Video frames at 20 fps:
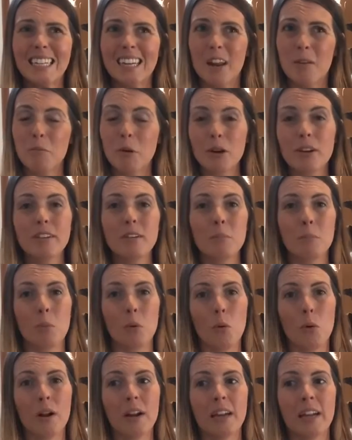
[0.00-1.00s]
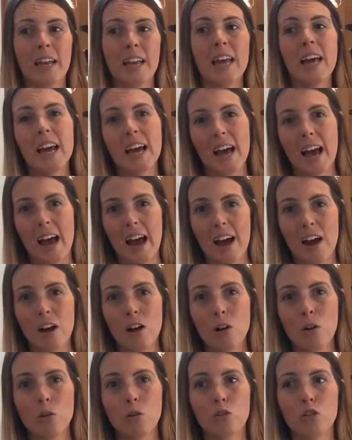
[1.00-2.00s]
and most importantly,
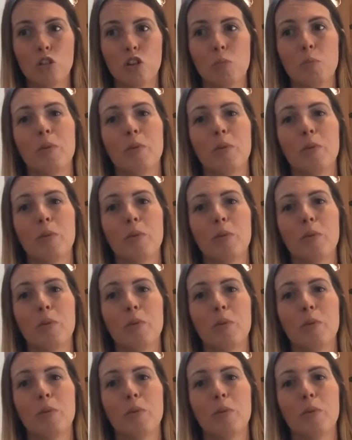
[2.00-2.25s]
how to